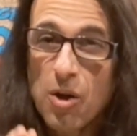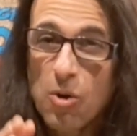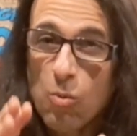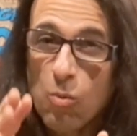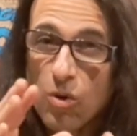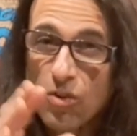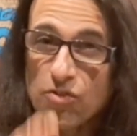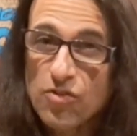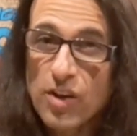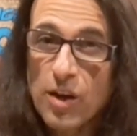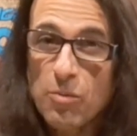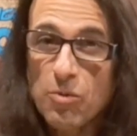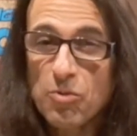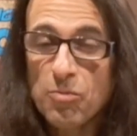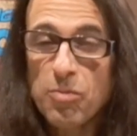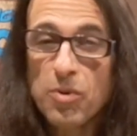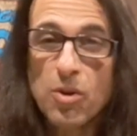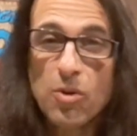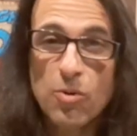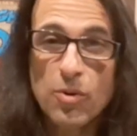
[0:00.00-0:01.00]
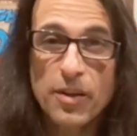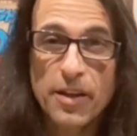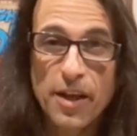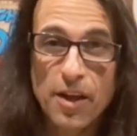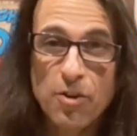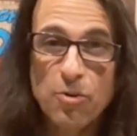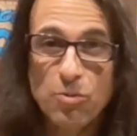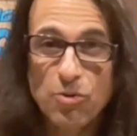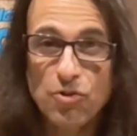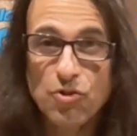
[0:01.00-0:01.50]
one side was blue and the
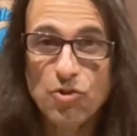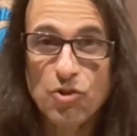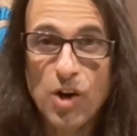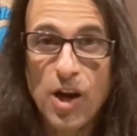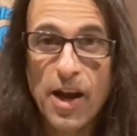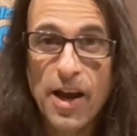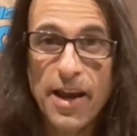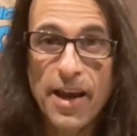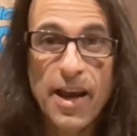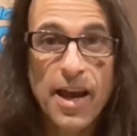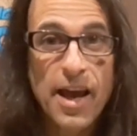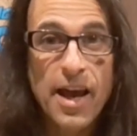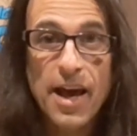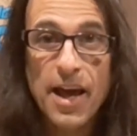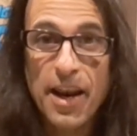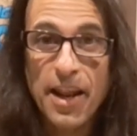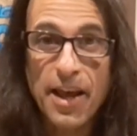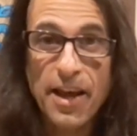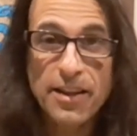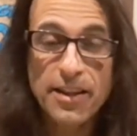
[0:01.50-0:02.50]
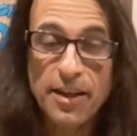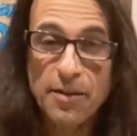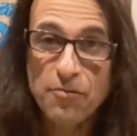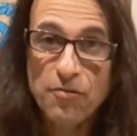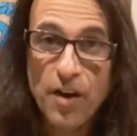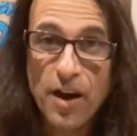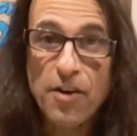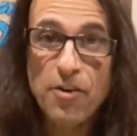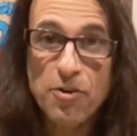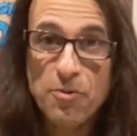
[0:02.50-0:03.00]
other was gray, and they
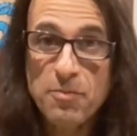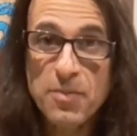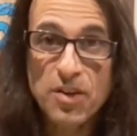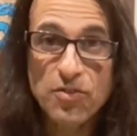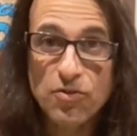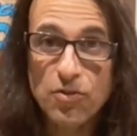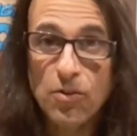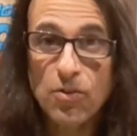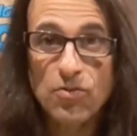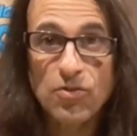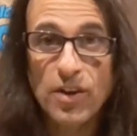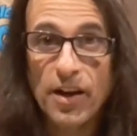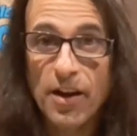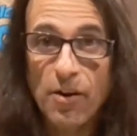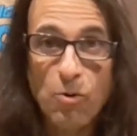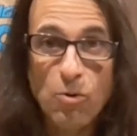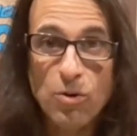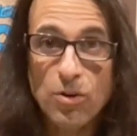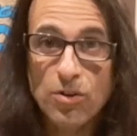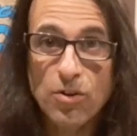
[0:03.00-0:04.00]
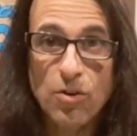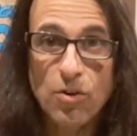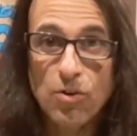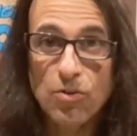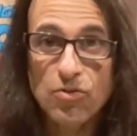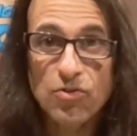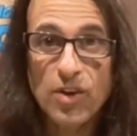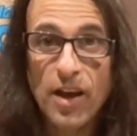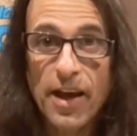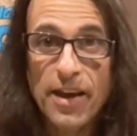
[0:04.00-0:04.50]
fired missiles, and I ordered the whole
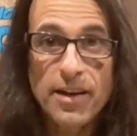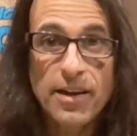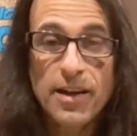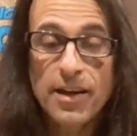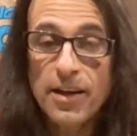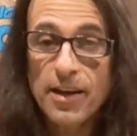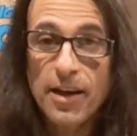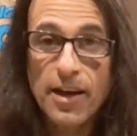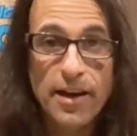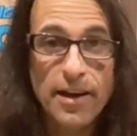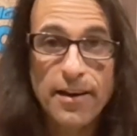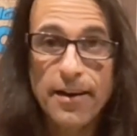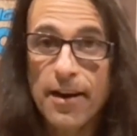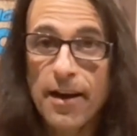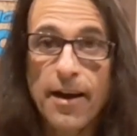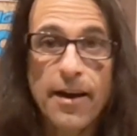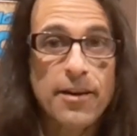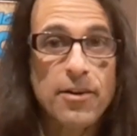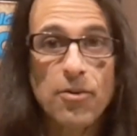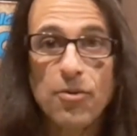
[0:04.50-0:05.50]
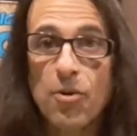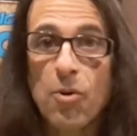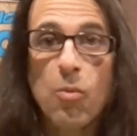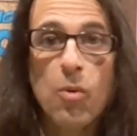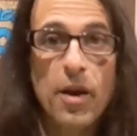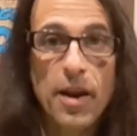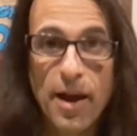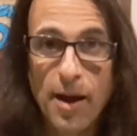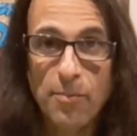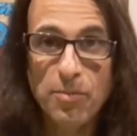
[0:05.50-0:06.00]
set, and I don't know
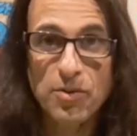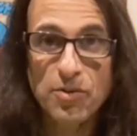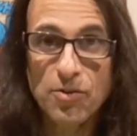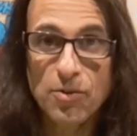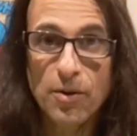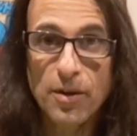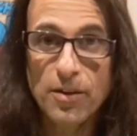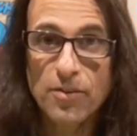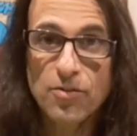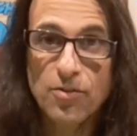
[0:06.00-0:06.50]
what happened to it.